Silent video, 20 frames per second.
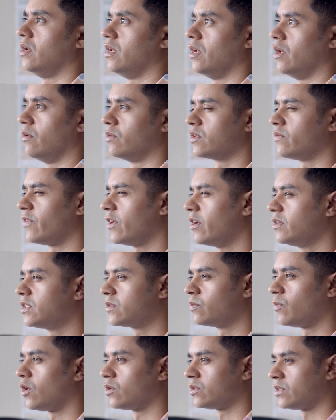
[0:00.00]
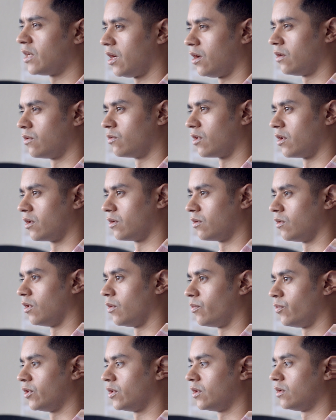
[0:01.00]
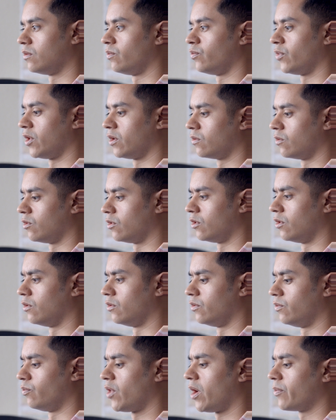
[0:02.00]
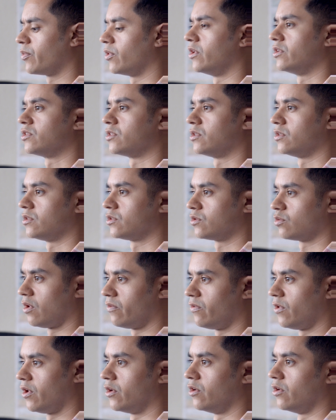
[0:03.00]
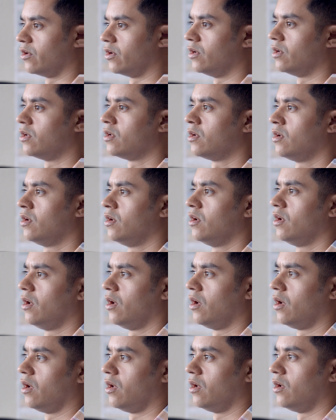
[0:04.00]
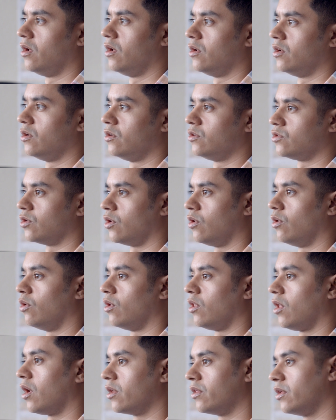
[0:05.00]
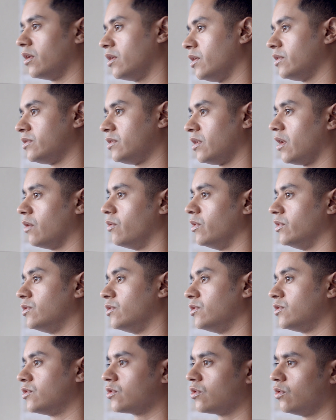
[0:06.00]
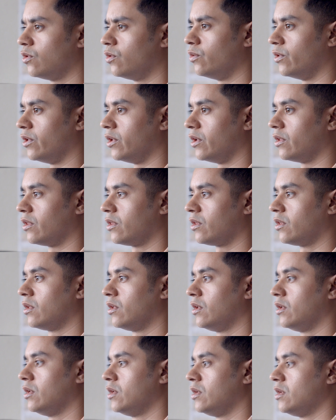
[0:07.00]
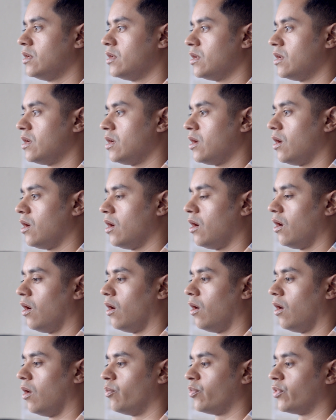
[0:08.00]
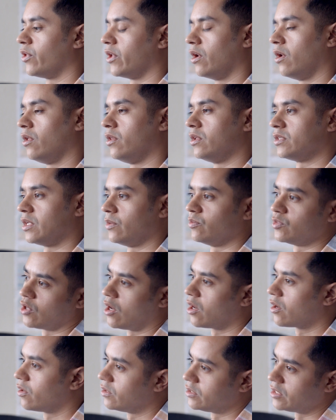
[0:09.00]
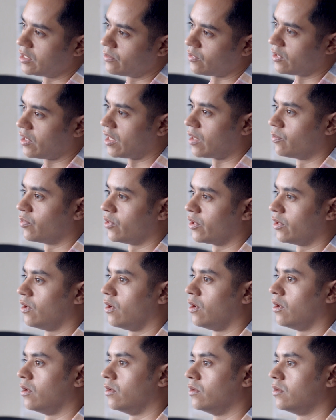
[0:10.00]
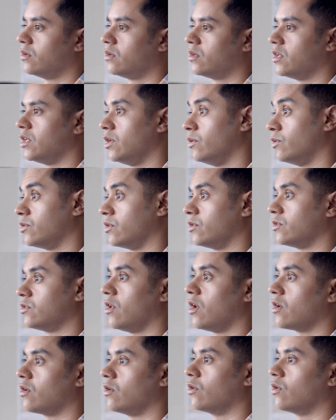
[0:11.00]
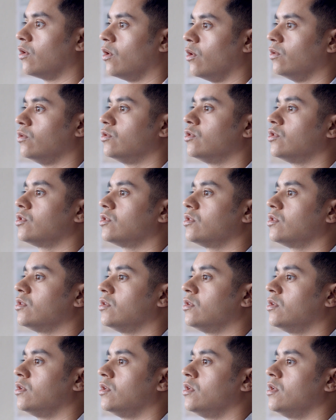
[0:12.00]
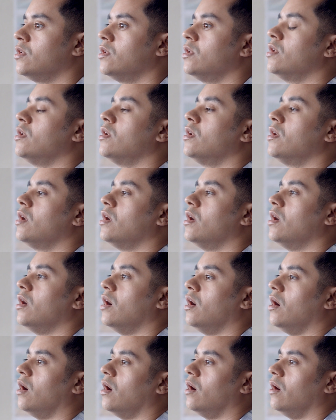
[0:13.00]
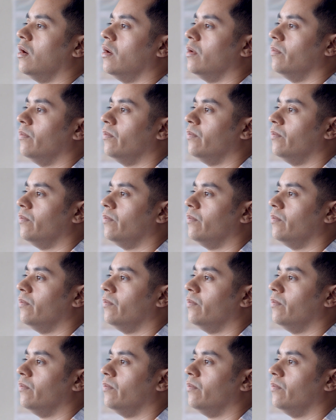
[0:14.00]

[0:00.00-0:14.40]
It was a very small town where I grew up in, Buttonwillow. Population is 1,200. So a lot of the kids that I went to school with all played on the same soccer team that I played on. He was our soccer coach. I